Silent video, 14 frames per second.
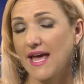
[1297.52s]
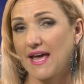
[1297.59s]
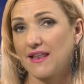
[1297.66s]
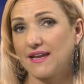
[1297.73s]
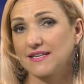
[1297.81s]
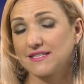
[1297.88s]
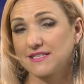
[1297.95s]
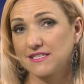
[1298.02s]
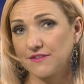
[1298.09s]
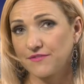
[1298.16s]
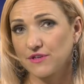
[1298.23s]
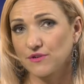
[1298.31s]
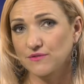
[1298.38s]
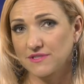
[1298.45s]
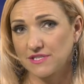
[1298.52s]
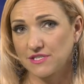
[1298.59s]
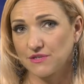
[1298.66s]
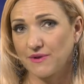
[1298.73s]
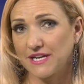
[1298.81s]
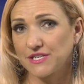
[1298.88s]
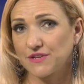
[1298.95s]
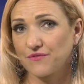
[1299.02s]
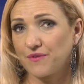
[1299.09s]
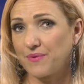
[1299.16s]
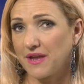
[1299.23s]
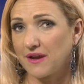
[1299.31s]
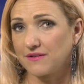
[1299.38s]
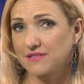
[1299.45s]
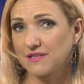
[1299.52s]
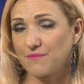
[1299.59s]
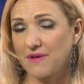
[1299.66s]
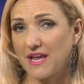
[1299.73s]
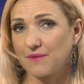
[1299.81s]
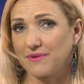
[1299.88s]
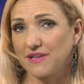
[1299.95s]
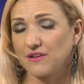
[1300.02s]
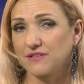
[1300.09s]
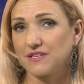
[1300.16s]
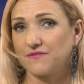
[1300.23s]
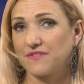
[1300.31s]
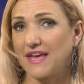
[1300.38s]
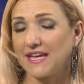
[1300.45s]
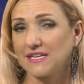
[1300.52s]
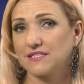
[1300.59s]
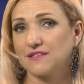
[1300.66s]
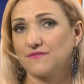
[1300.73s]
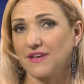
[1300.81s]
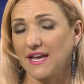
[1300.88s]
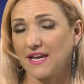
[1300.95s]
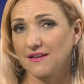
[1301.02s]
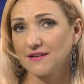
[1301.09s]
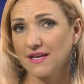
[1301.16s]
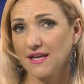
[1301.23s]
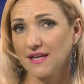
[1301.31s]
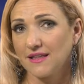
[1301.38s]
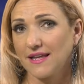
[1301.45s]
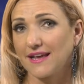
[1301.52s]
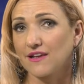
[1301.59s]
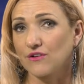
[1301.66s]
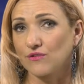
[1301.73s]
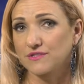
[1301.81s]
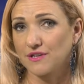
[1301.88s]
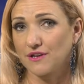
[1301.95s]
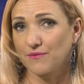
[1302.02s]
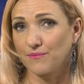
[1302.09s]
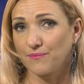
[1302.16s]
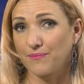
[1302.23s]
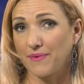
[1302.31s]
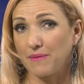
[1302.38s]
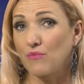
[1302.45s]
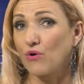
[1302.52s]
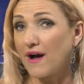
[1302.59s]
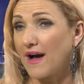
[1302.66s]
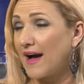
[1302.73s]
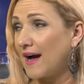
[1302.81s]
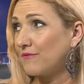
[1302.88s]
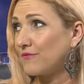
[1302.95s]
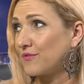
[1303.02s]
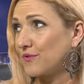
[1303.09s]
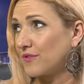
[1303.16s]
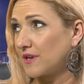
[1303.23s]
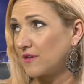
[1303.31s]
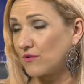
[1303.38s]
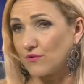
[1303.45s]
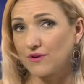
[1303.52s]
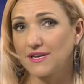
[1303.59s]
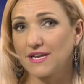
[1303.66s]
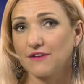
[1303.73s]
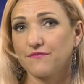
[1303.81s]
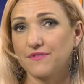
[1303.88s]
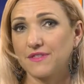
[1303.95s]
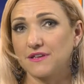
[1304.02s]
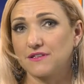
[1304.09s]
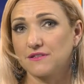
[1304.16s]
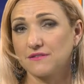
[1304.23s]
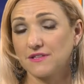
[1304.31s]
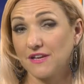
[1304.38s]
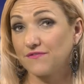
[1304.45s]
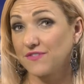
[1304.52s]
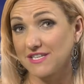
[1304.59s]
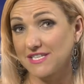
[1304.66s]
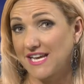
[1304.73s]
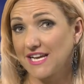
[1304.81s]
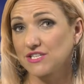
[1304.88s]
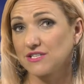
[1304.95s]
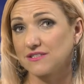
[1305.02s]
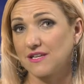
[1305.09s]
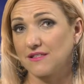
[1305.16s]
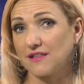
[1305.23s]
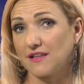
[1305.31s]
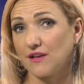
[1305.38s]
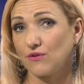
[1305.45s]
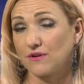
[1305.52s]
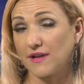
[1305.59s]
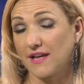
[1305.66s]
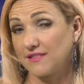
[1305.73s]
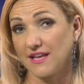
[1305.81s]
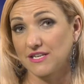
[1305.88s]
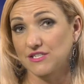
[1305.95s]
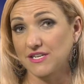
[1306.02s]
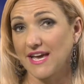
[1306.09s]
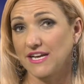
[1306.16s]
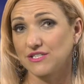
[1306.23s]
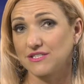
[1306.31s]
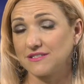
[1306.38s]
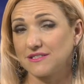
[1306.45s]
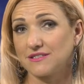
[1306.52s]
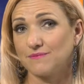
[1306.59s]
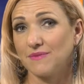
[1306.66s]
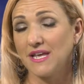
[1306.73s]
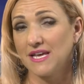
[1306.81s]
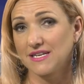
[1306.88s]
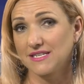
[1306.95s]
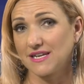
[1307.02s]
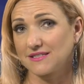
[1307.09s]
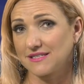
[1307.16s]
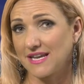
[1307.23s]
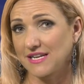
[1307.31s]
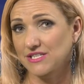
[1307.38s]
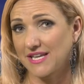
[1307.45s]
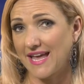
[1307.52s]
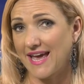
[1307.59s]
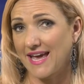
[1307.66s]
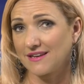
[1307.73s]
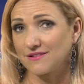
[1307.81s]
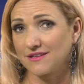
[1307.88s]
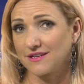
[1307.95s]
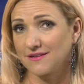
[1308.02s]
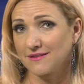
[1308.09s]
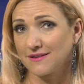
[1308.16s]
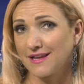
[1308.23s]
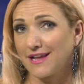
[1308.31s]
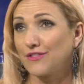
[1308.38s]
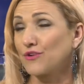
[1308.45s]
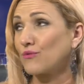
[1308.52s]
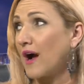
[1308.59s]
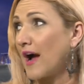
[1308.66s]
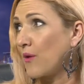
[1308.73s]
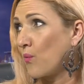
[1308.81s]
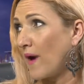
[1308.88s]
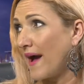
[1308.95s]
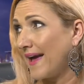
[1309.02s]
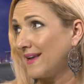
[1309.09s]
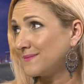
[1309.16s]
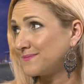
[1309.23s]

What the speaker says: and it's a difficult situation for parents to be in because if they intervene, it can also be more harmful than good if the teachers and the education system doesn't actually handle it in the right way.